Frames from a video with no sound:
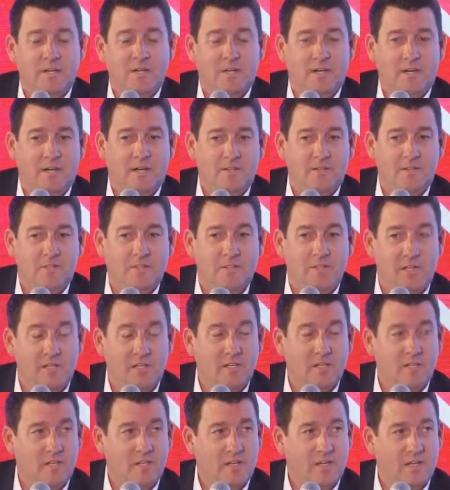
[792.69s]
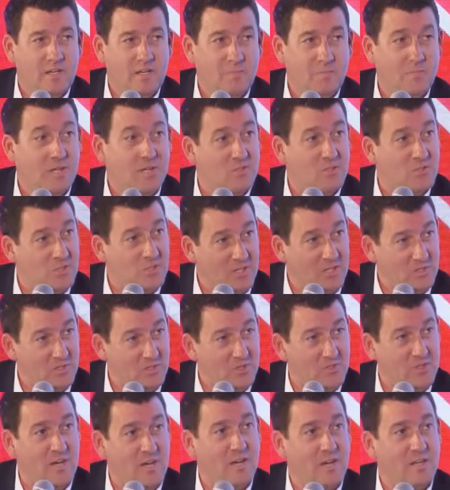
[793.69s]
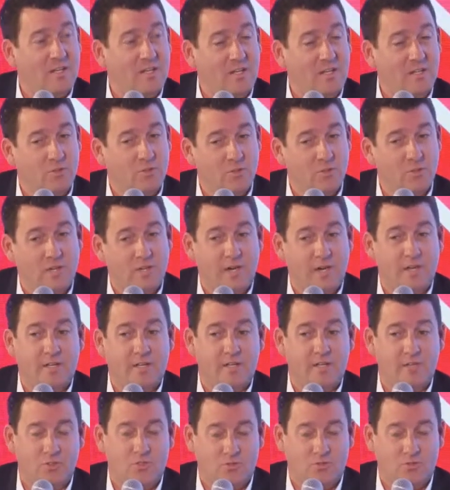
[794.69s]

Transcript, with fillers: uh, the data and can make sense of that and look at it and,